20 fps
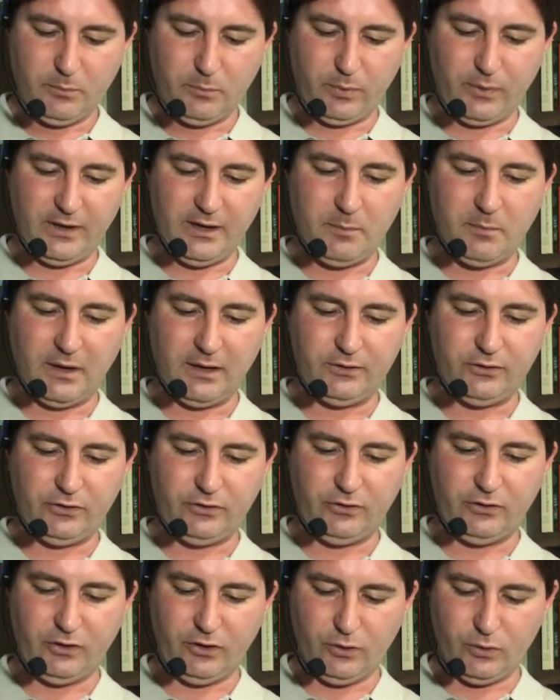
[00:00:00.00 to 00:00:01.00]
pretty
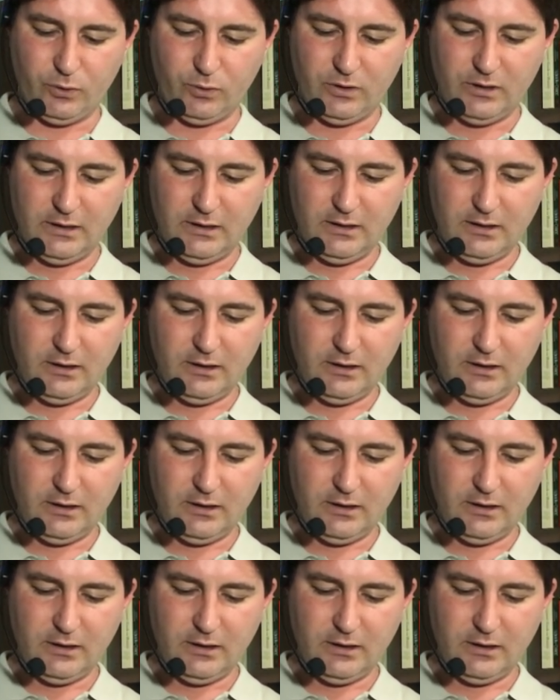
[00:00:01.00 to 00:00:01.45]
much to